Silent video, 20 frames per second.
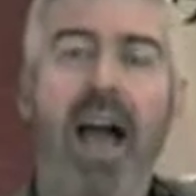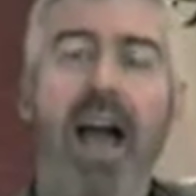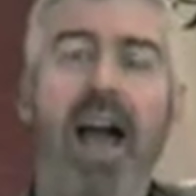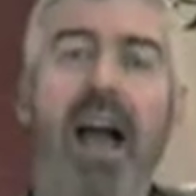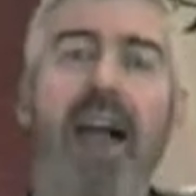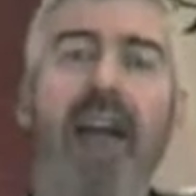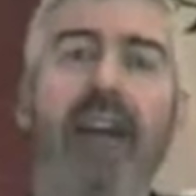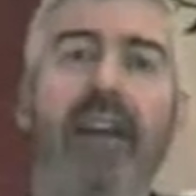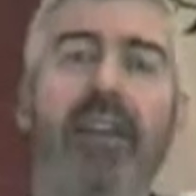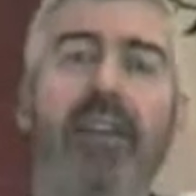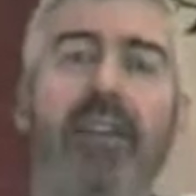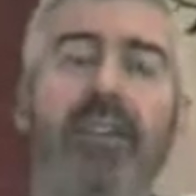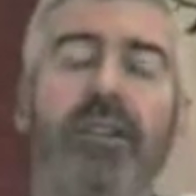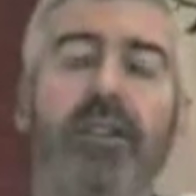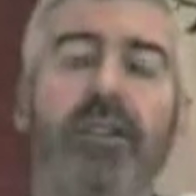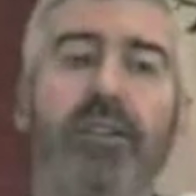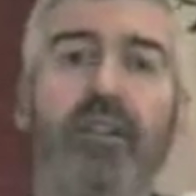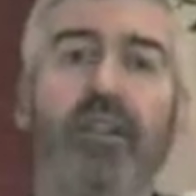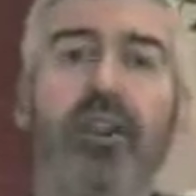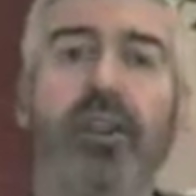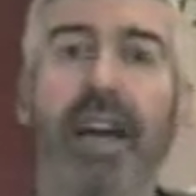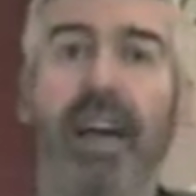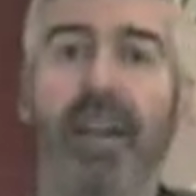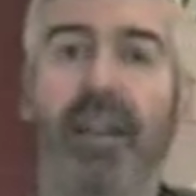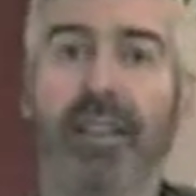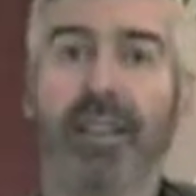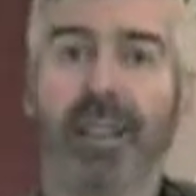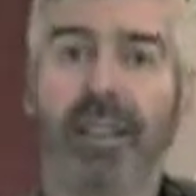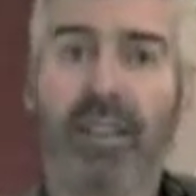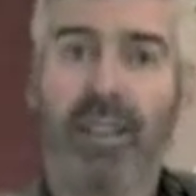and learn how
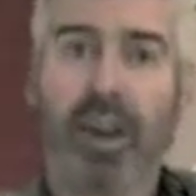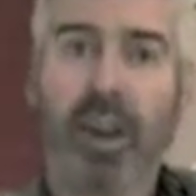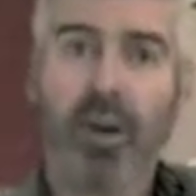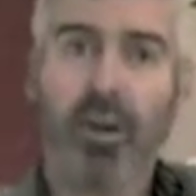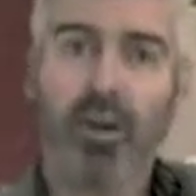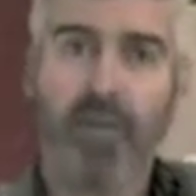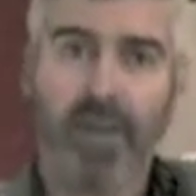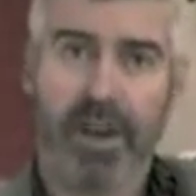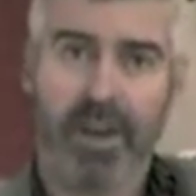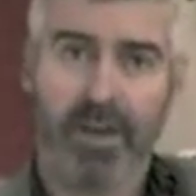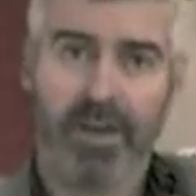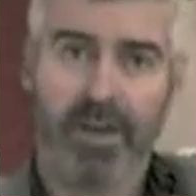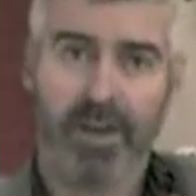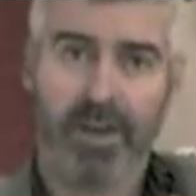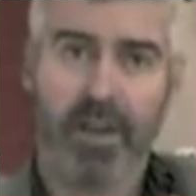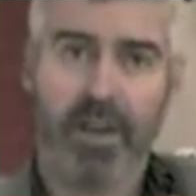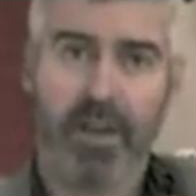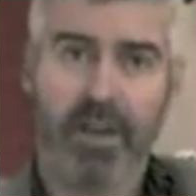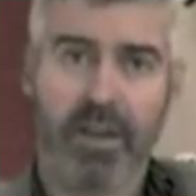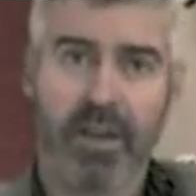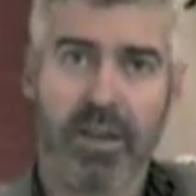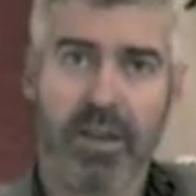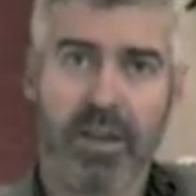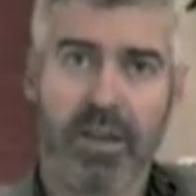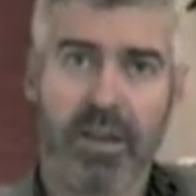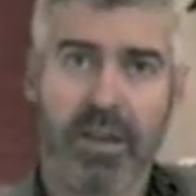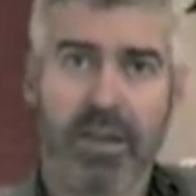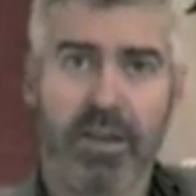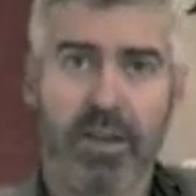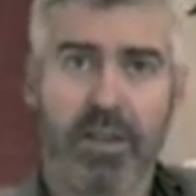to let go of that fear,
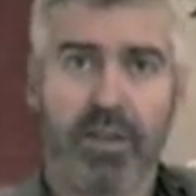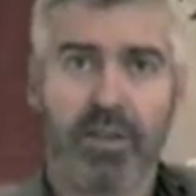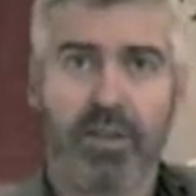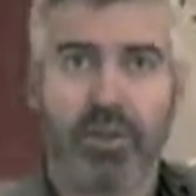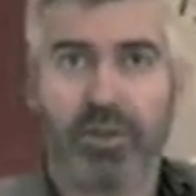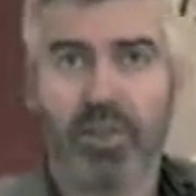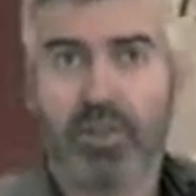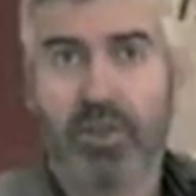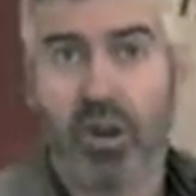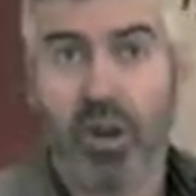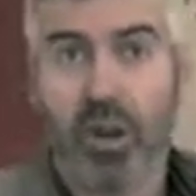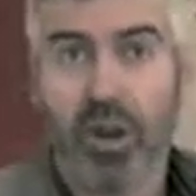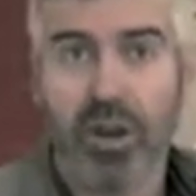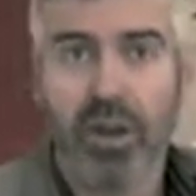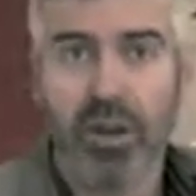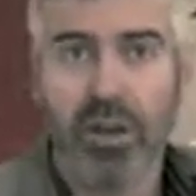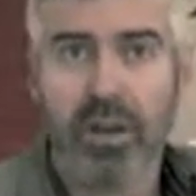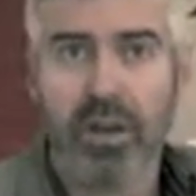so it's gone.